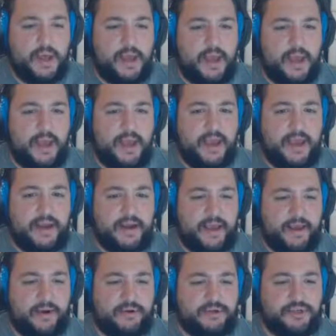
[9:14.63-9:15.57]
And
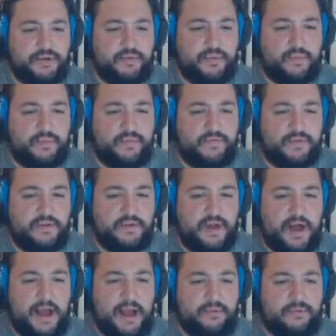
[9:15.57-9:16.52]
energy
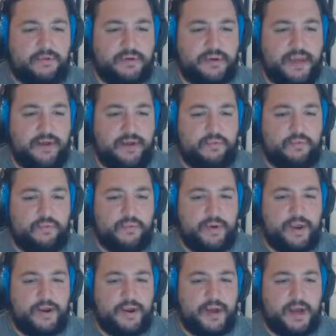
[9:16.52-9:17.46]
removal, I will get
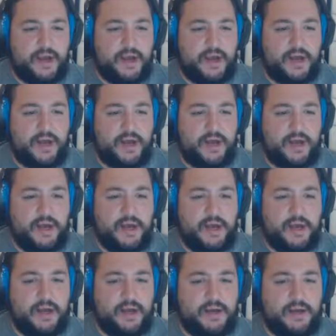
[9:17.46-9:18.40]
rid
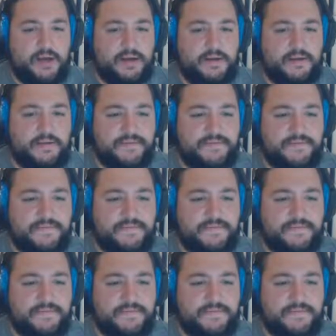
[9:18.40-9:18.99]
of...